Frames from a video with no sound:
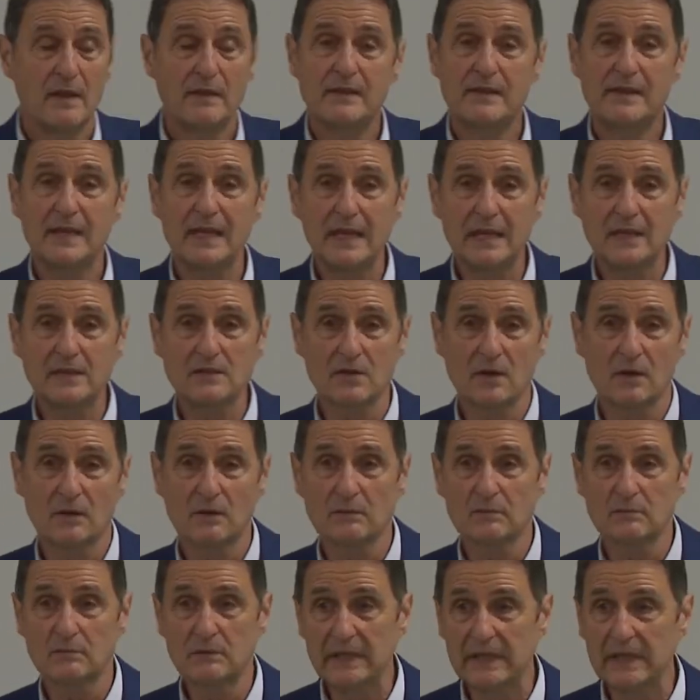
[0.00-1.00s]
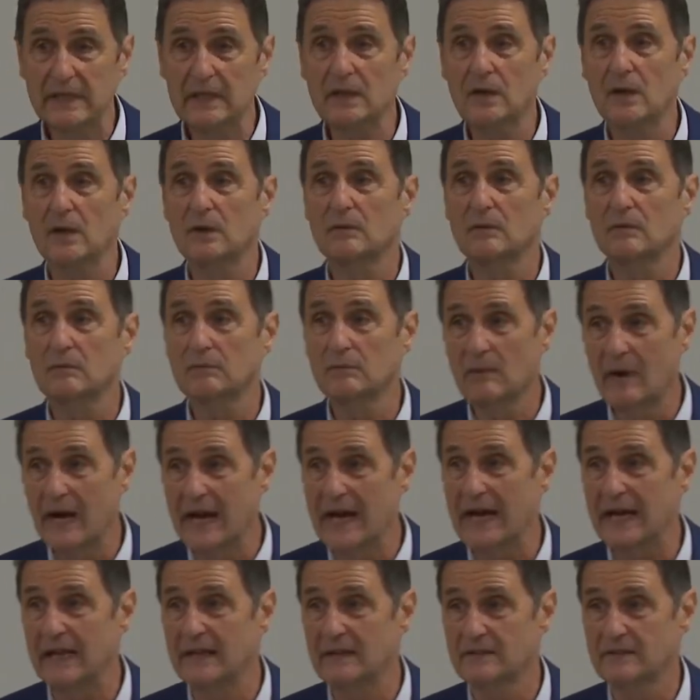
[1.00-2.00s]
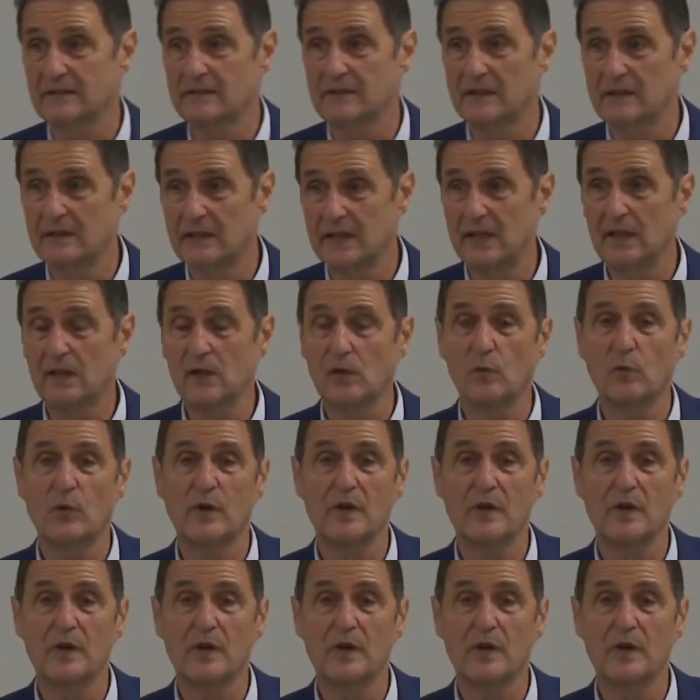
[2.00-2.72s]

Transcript: These are real ways to deal